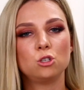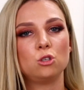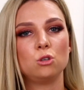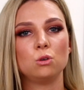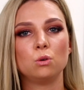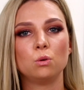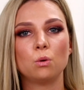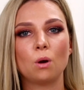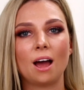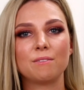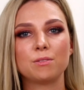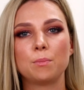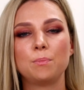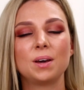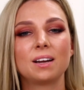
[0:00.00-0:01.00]
to
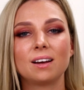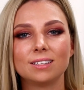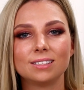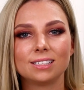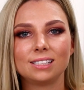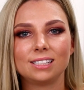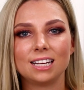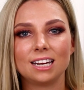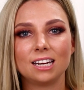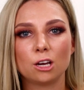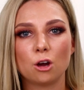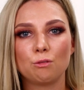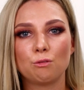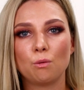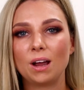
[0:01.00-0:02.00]
have a better
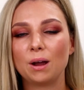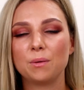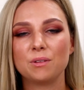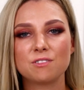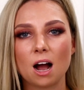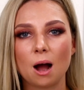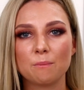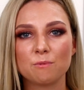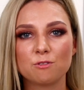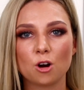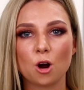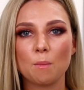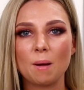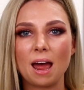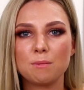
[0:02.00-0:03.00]
understanding of where we've come
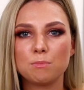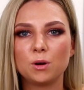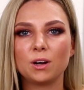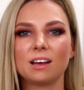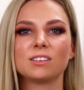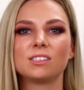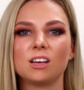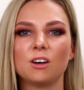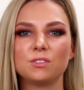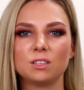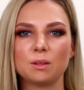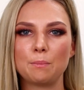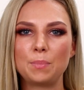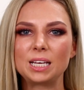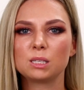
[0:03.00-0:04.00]
from and put ourselves
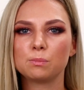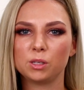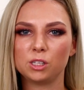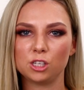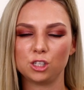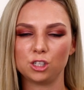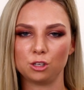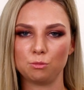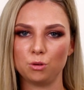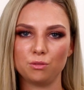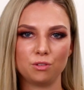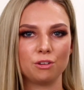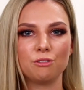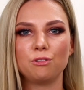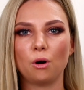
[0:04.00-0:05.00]
in the best position
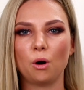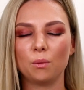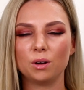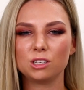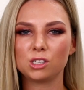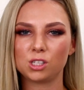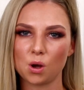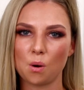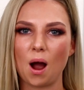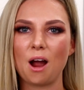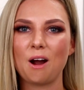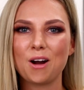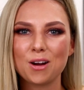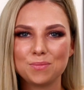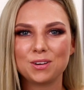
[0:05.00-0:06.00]
moving forward. So I
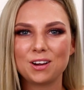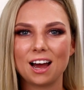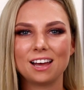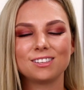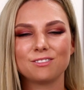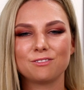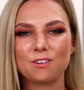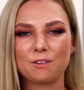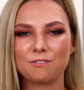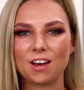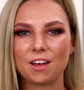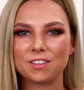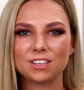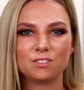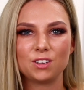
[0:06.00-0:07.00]
hope you guys have
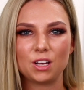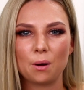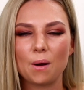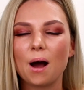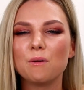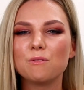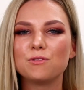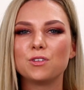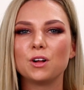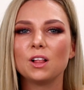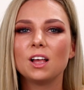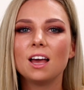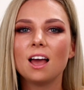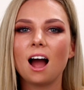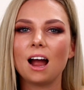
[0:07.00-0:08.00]
found this video
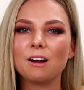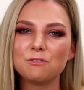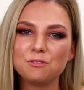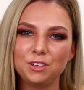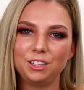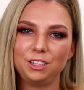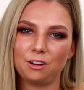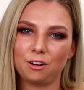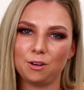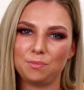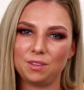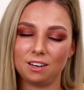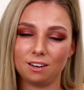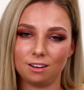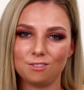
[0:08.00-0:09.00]
helpful. I really
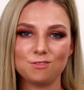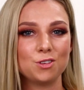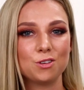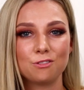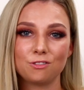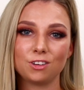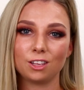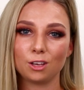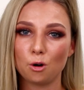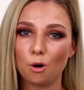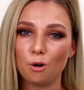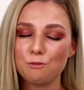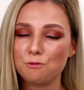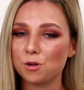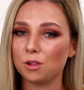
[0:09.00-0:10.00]
hope that none of you are feeling
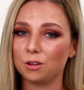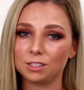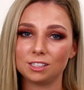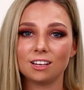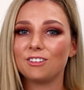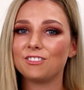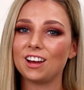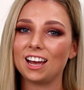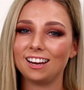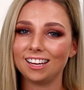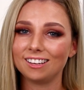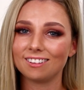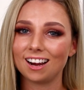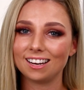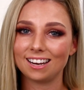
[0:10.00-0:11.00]
awful or
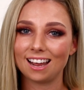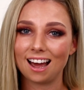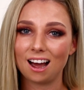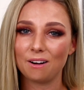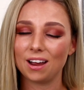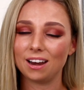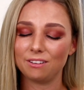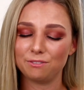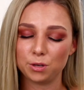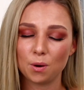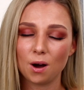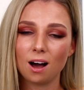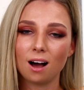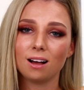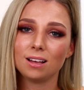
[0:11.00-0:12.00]
self-hating right now and if
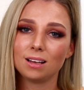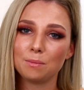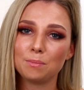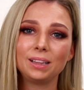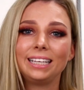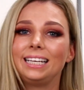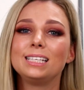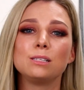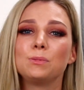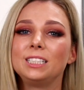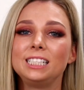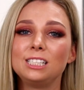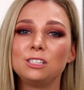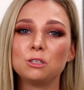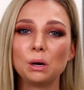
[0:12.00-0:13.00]
you are, please
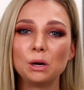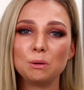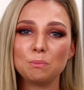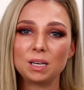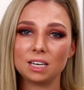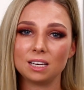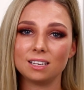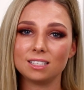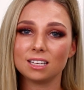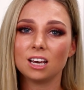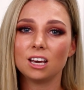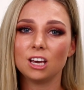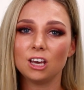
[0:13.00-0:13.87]
please don't because